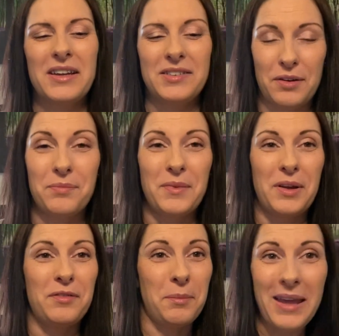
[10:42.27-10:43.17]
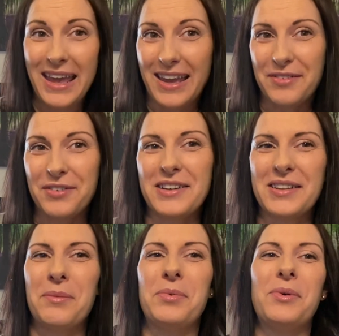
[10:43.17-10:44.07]
So for me, for
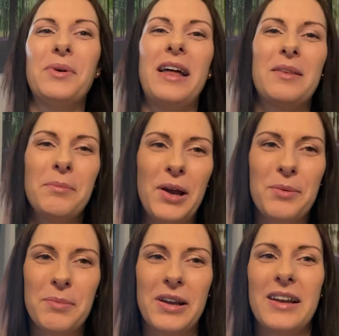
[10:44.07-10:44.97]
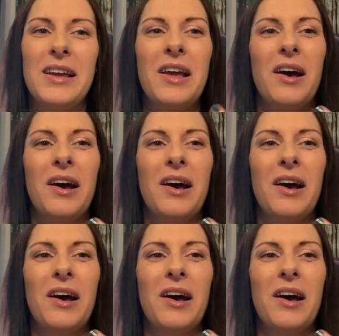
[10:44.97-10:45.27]
example, at the moment,